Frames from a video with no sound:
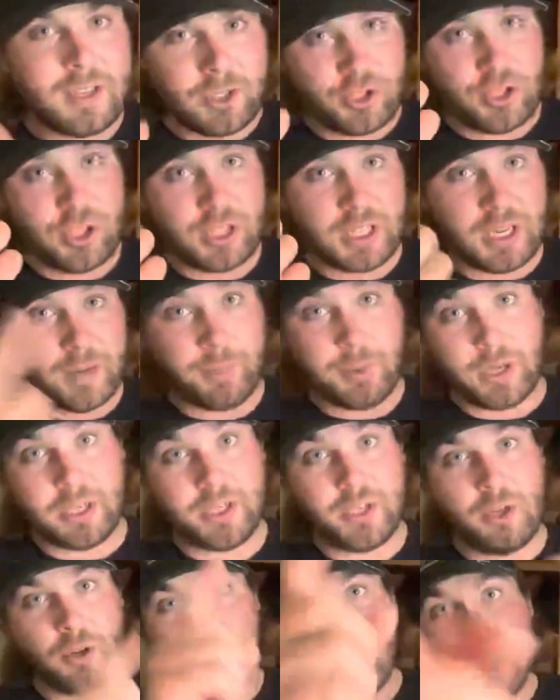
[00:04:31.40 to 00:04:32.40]
She's gonna play
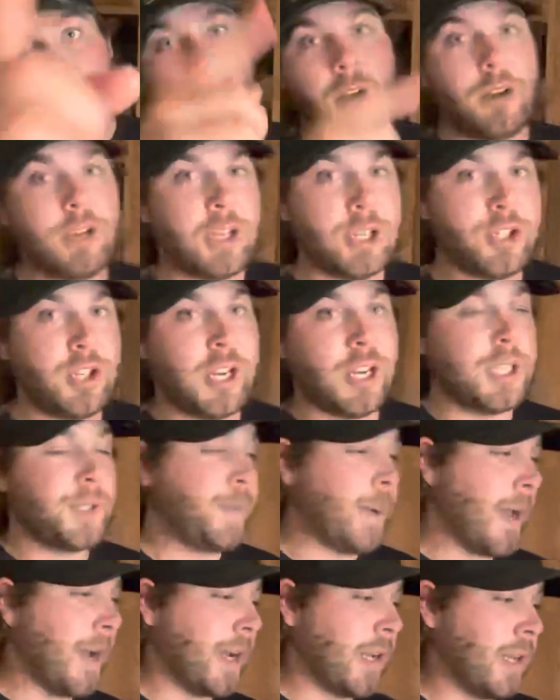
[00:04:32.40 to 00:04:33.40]
too. I'll catch you guys
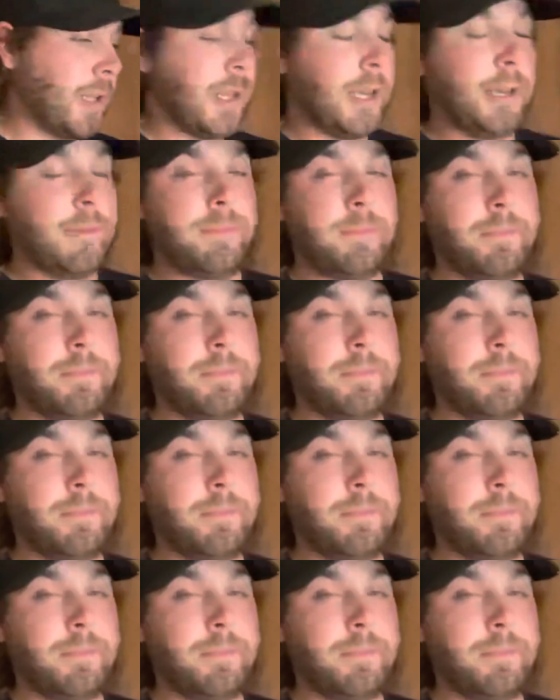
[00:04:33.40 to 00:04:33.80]
back in like